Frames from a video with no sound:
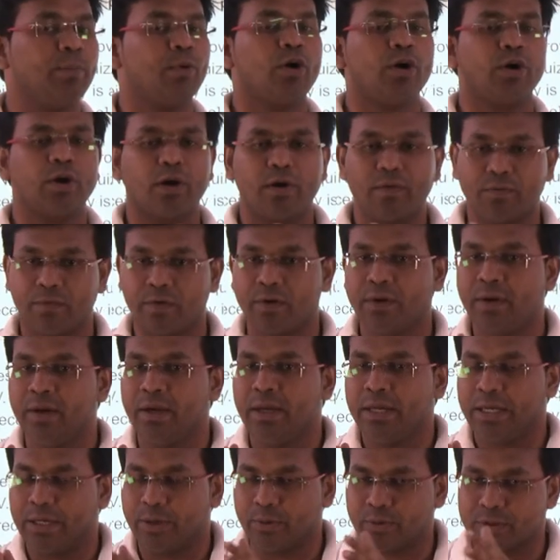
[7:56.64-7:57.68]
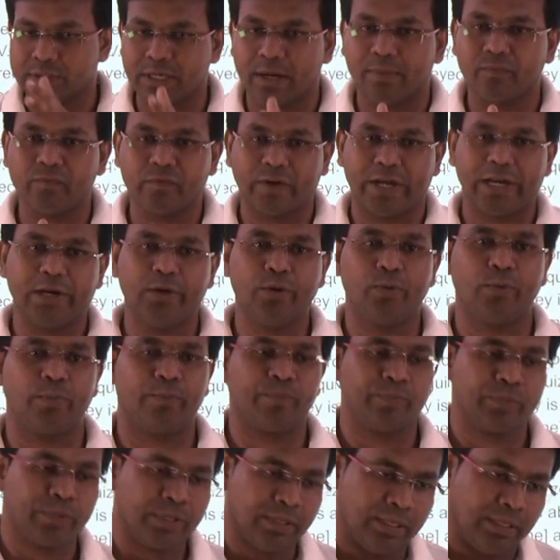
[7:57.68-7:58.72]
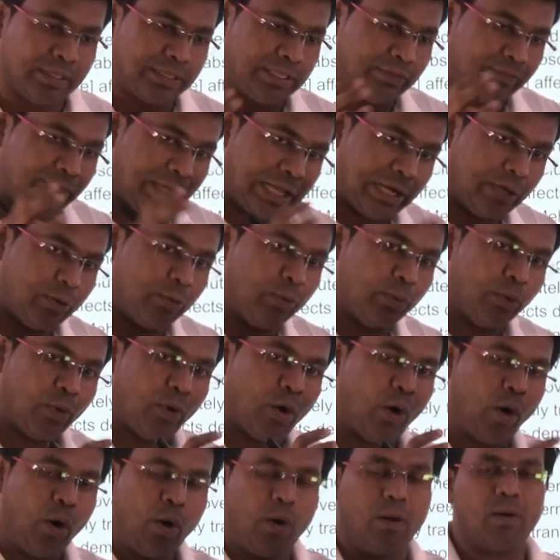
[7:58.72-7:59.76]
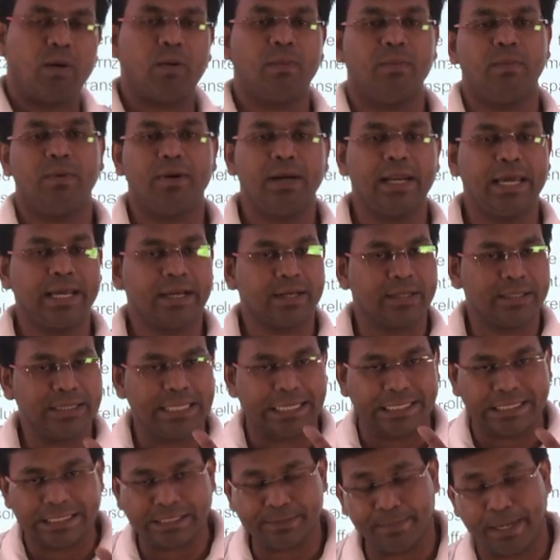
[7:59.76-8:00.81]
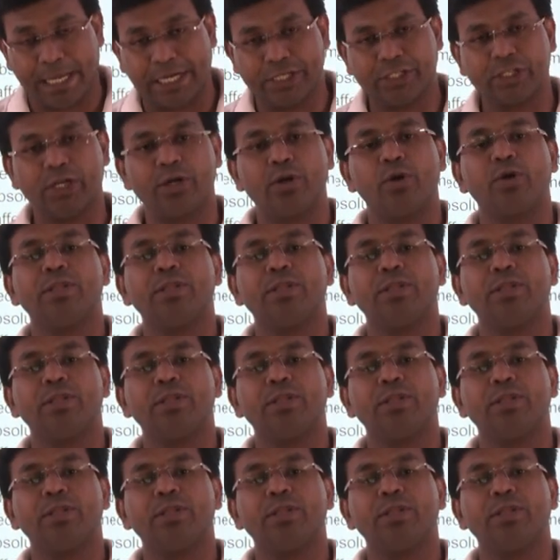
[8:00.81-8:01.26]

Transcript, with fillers: bond of, you know, some value, the value of, like, that is mentioned